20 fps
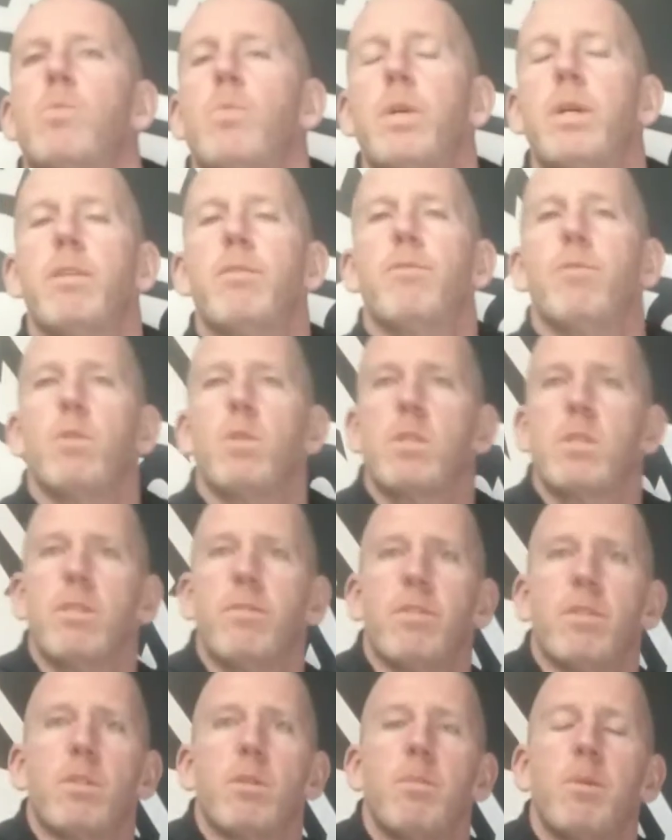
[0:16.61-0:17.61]
We are a
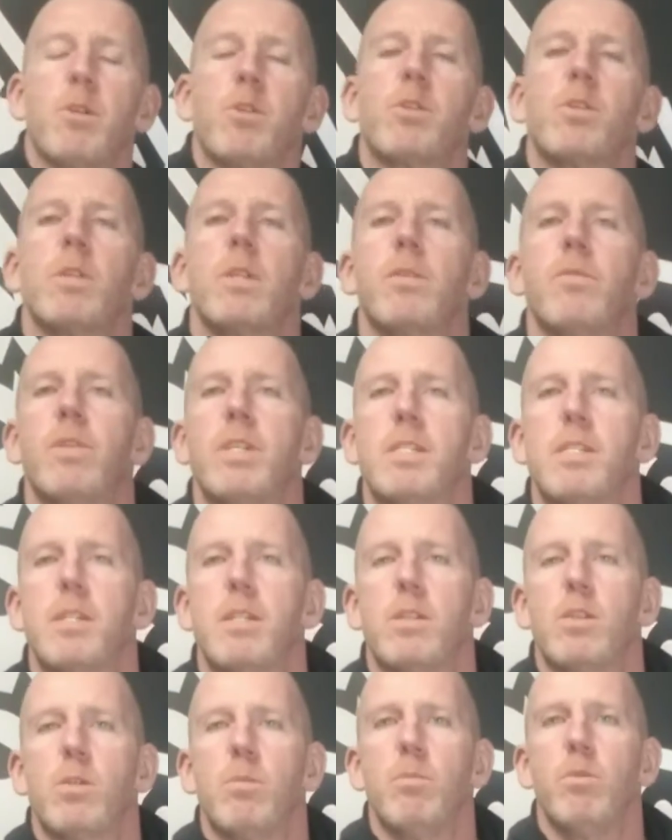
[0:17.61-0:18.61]
full-service commercial and
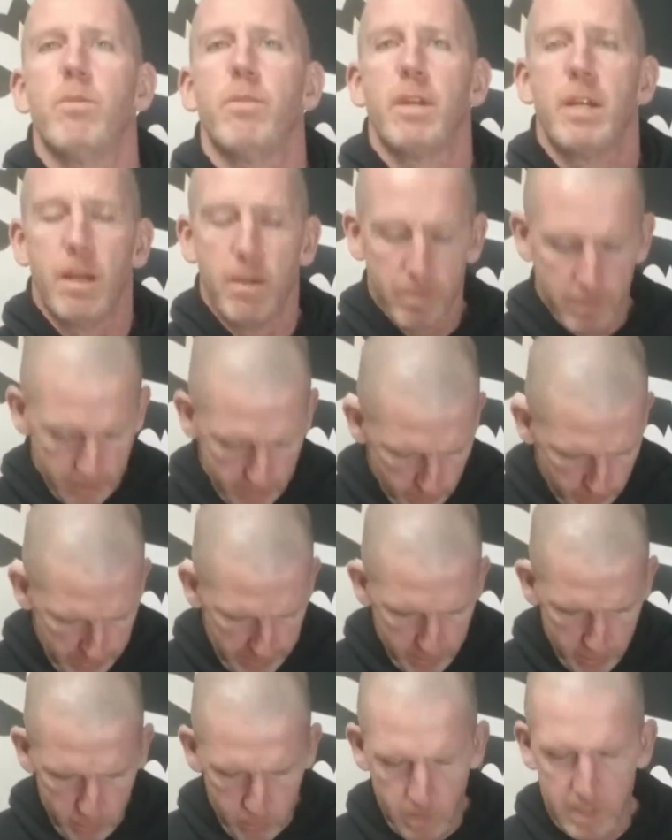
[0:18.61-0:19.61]
residential moving company. We
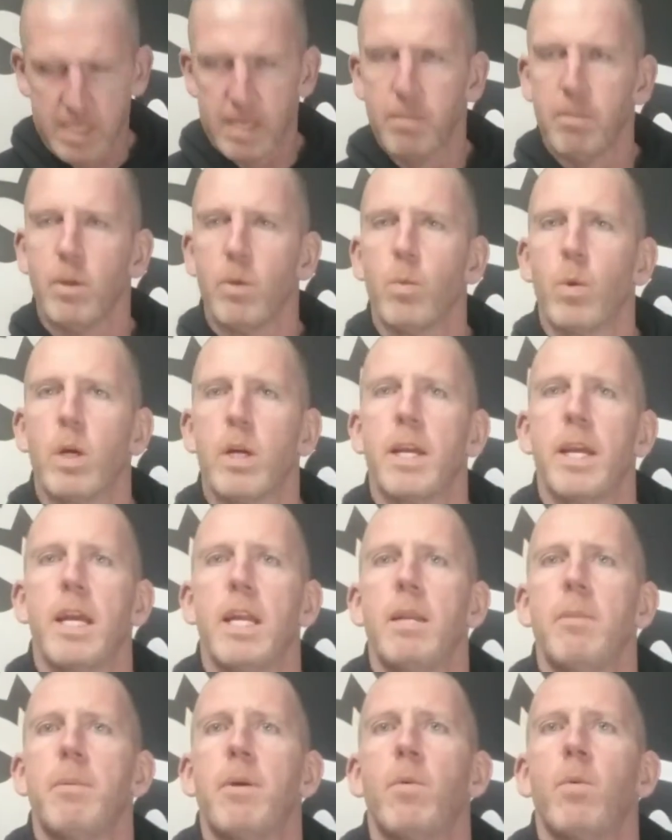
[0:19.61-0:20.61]
do assembly work,
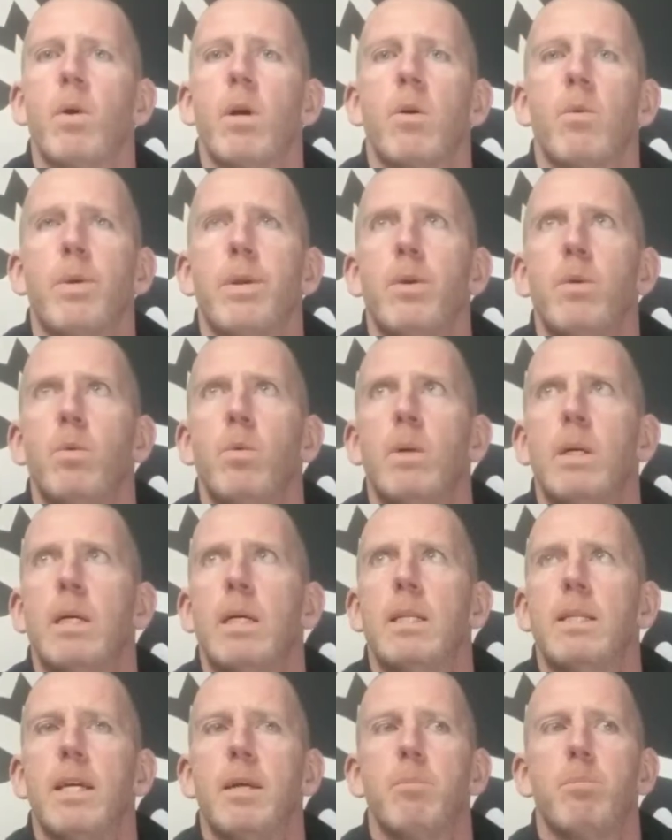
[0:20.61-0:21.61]
handyman work, we do
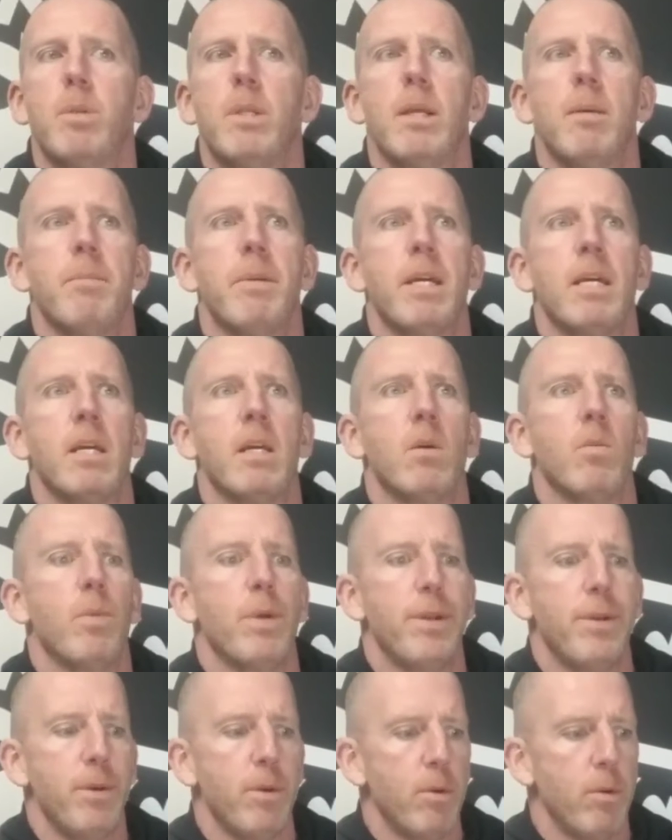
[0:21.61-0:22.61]
light plumbing, we
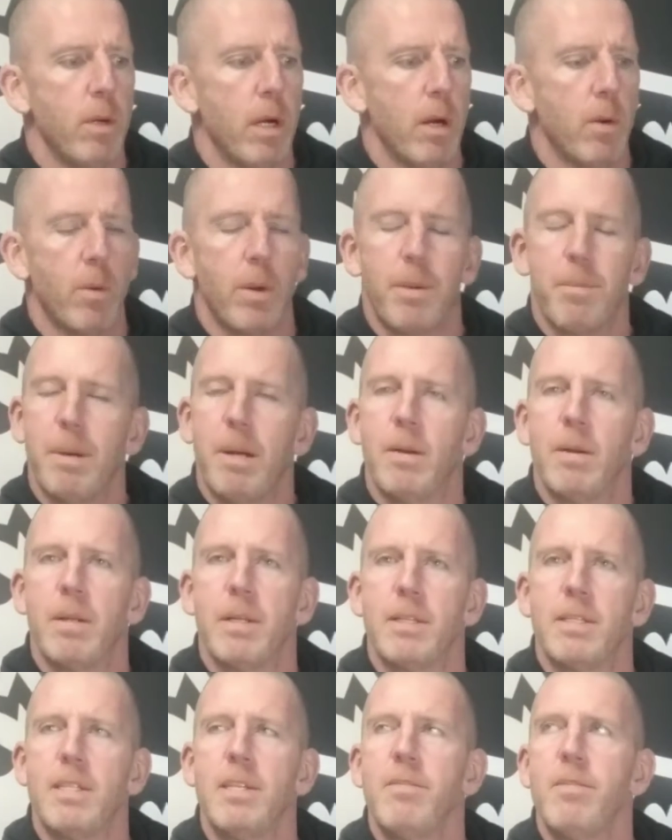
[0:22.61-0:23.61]
do artwork mounting,
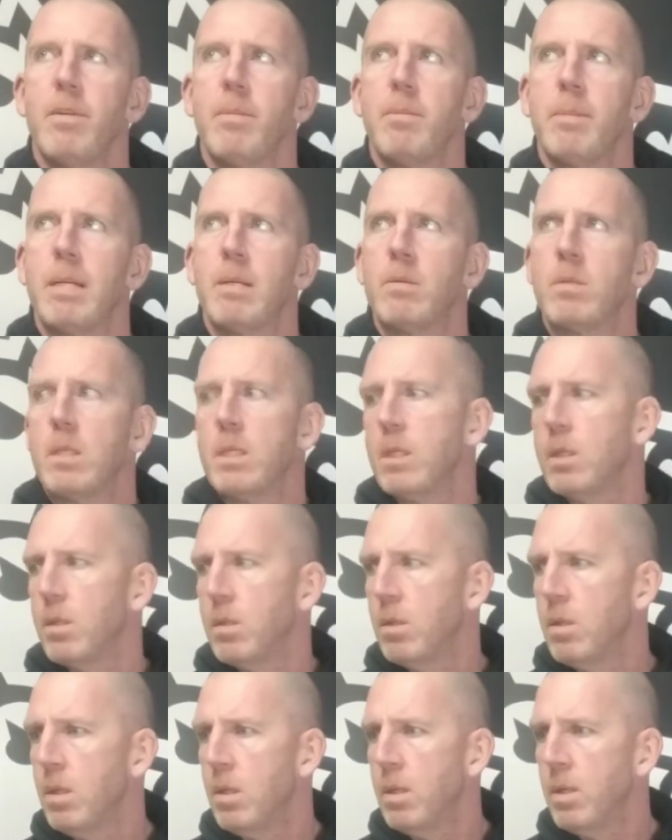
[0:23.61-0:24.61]
TV mounting.
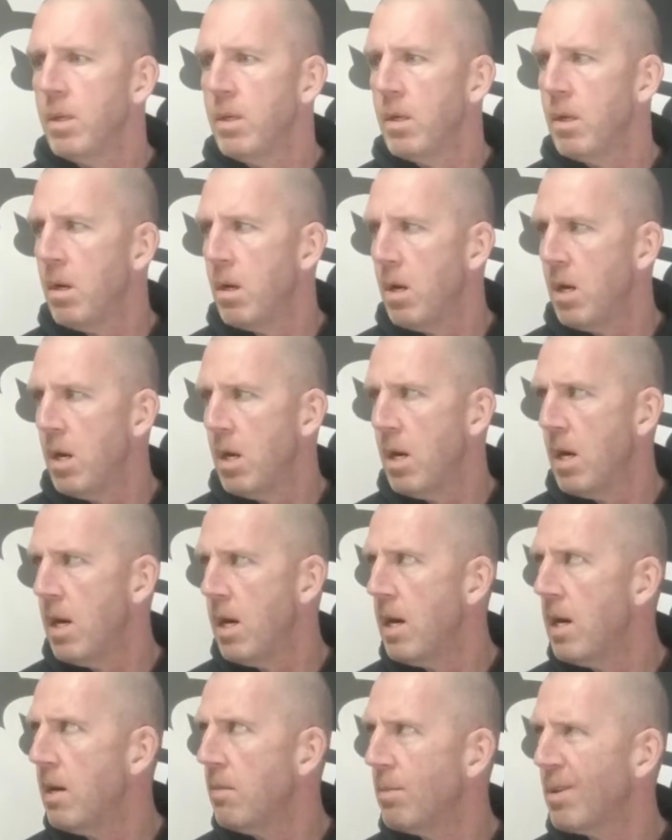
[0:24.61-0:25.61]

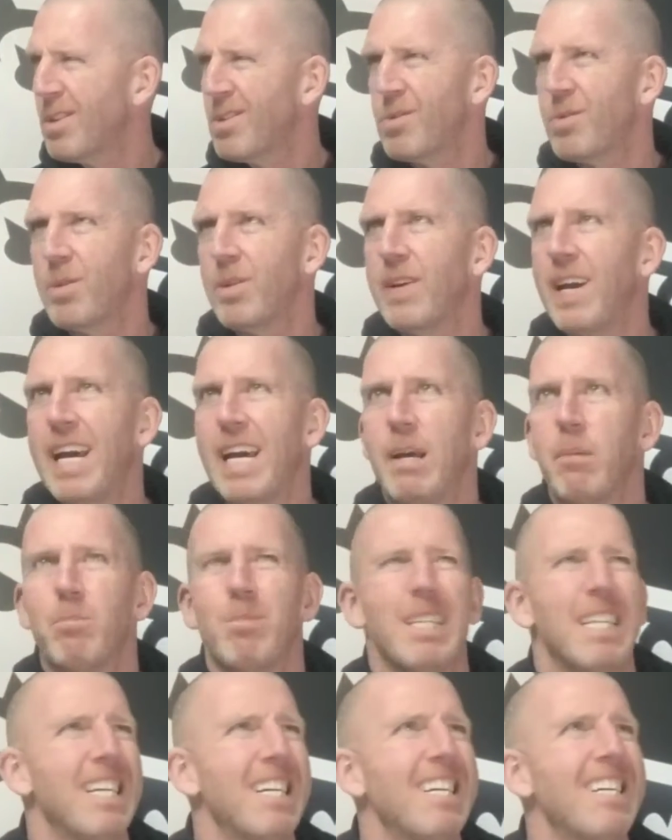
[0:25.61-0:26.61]
What else do we do? Hang
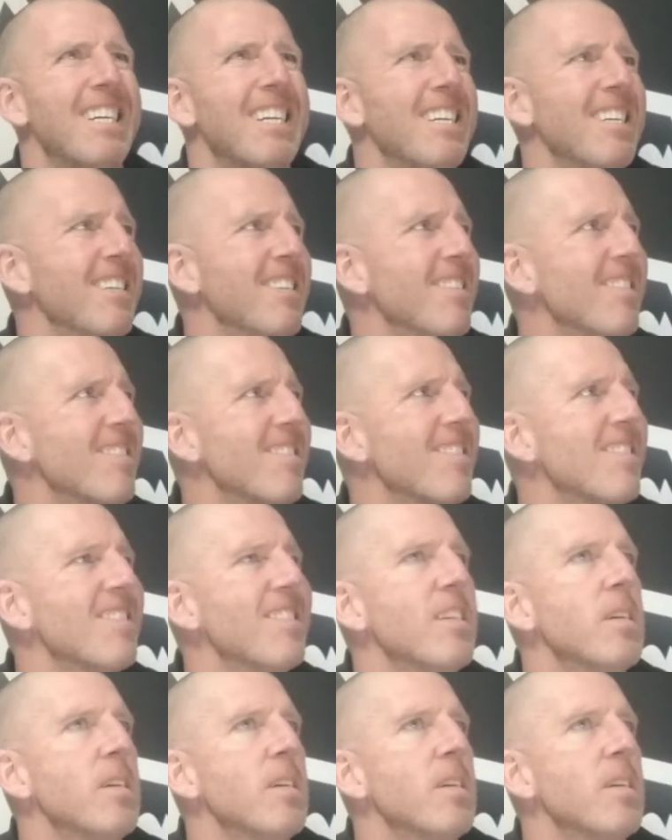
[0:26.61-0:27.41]
blinds.